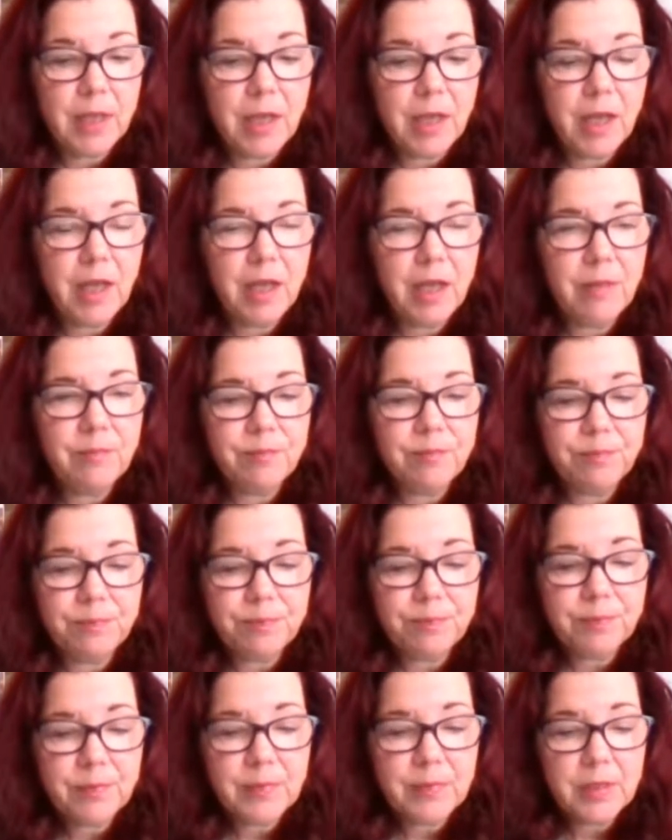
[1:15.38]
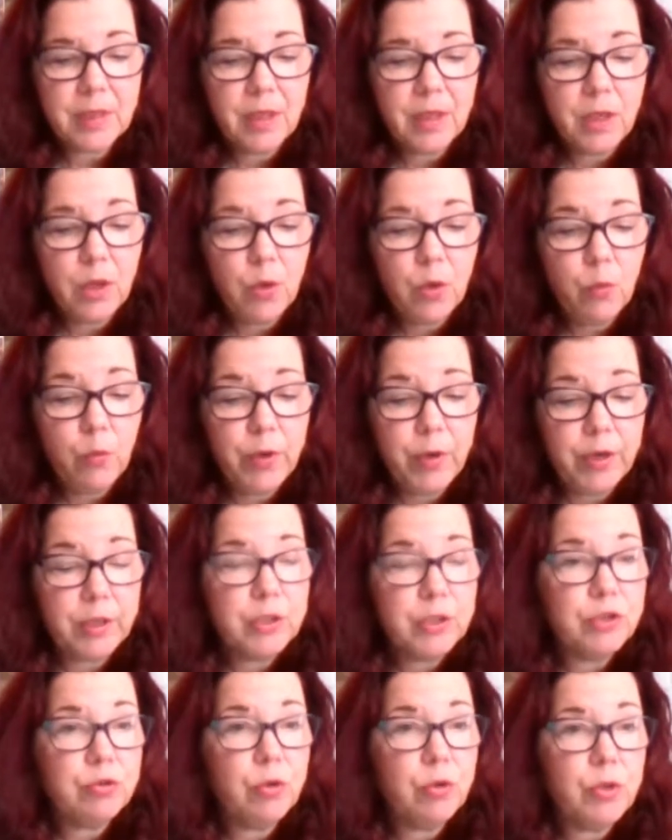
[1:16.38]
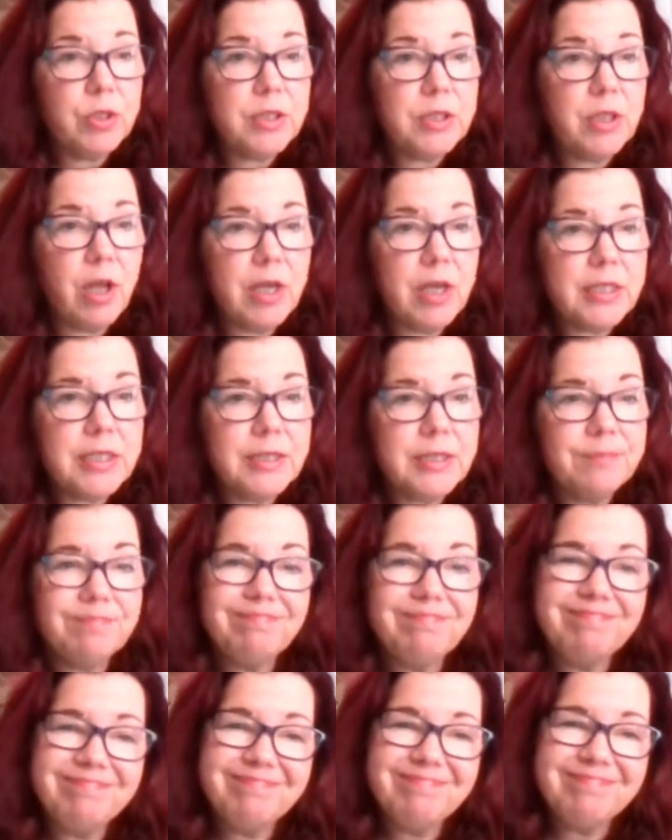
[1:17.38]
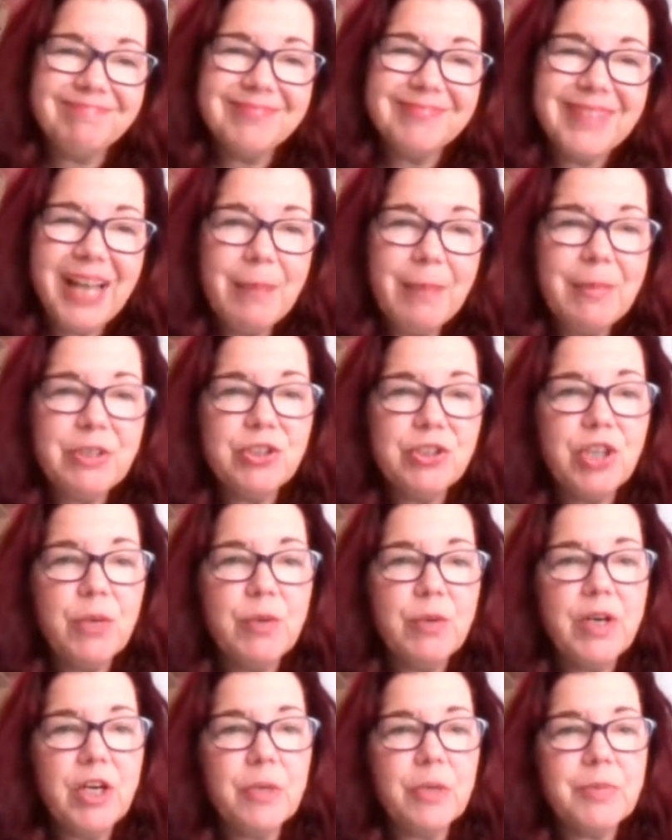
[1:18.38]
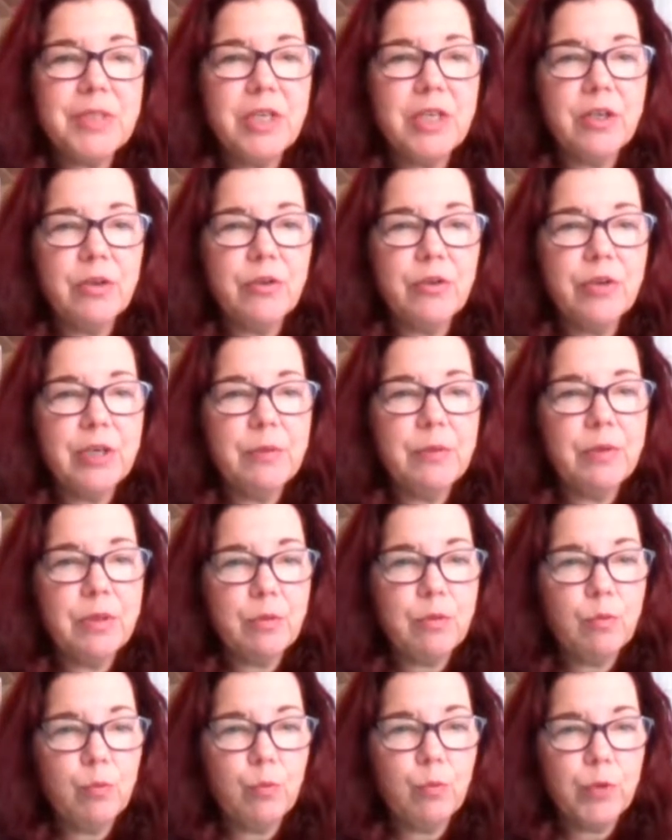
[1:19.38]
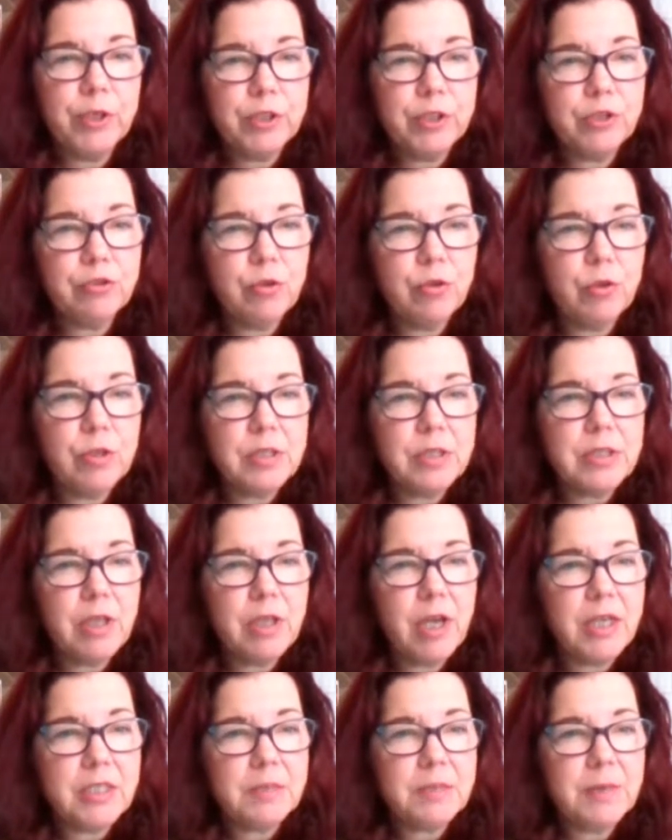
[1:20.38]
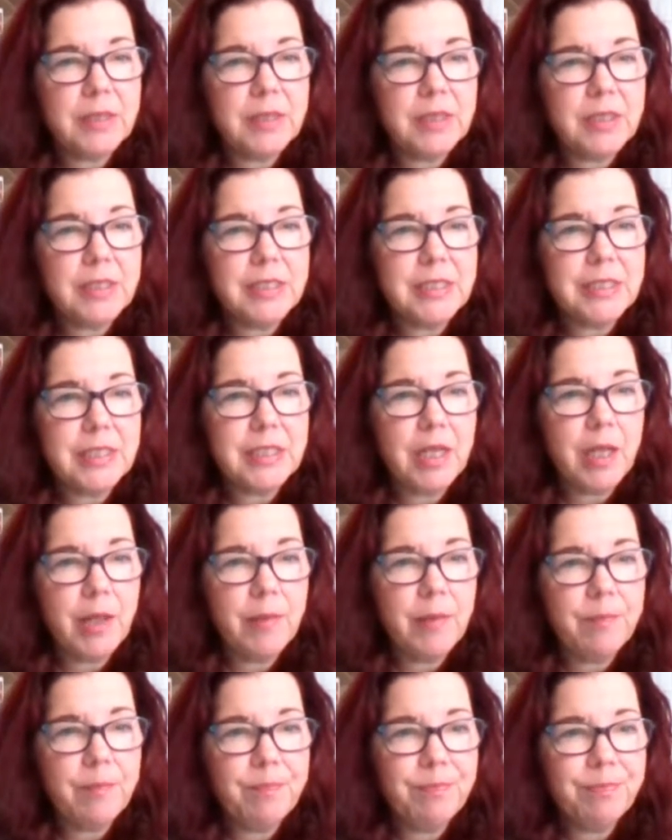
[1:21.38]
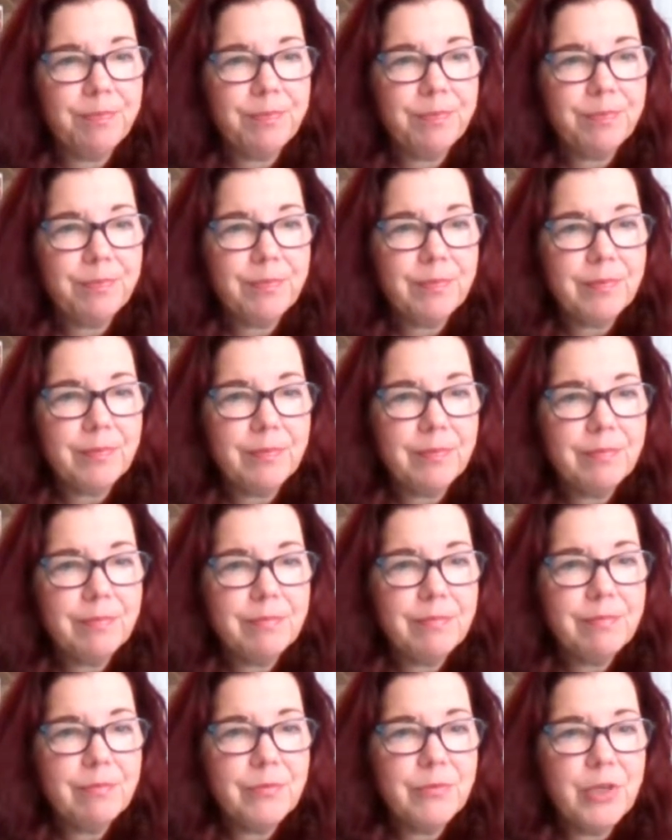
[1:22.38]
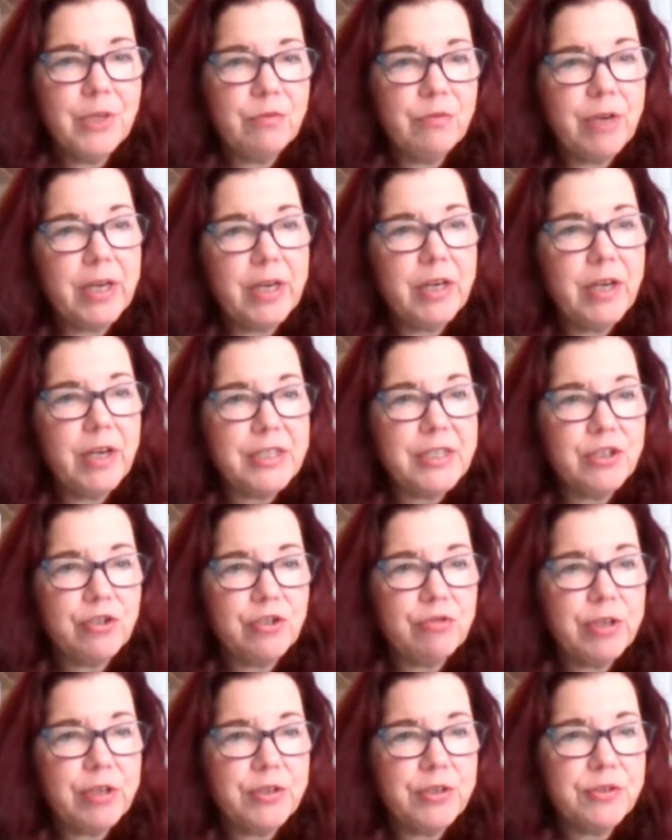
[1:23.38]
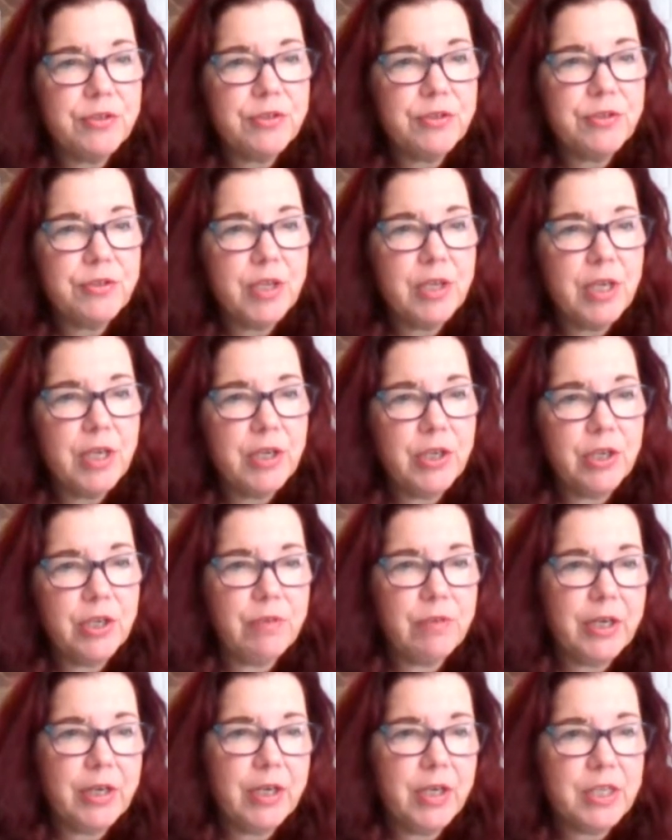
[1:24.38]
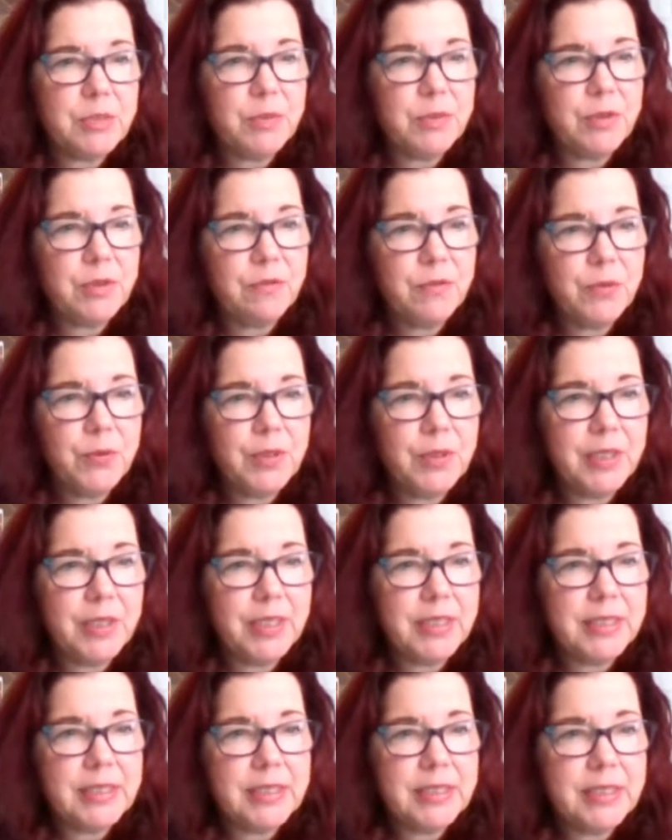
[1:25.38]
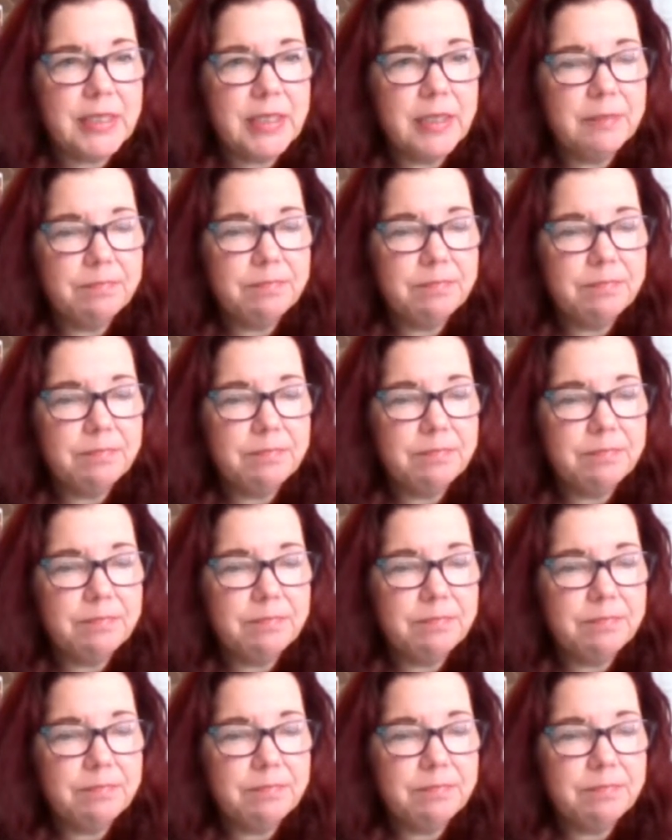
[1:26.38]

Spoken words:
where control is lost. I'm not sure I 100% agree with where control is lost, because you can recognize triggers, you can recognize what the food is,